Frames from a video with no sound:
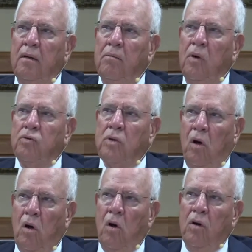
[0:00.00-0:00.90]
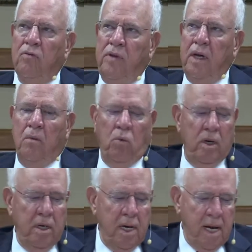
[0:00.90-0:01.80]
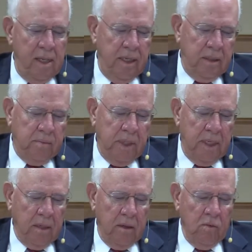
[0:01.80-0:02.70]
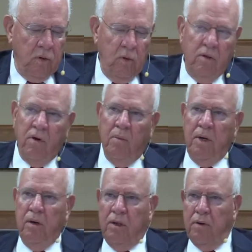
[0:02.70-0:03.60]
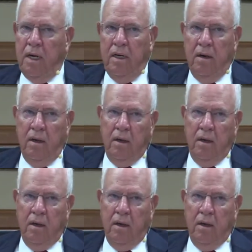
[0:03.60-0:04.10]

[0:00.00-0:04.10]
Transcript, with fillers: most all of them will deny this particular rule of hermeneutics right here.